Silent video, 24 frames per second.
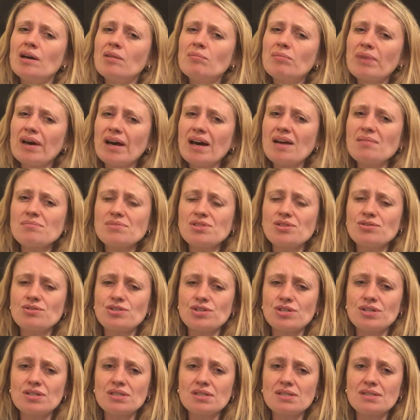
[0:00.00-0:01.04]
Perhaps you're
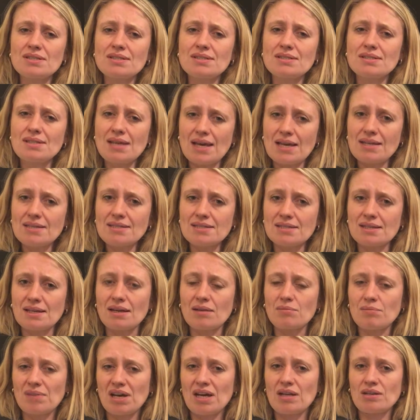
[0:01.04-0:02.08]
just testing
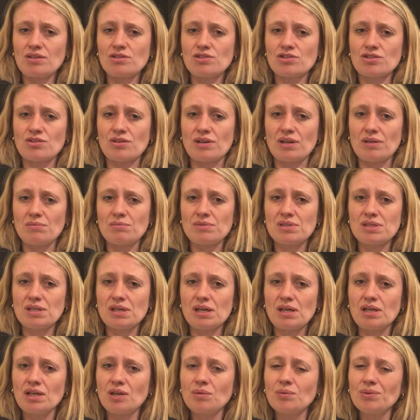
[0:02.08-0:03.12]
a manuscript
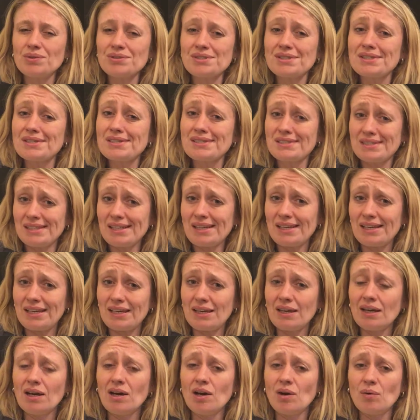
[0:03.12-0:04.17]
and you want to see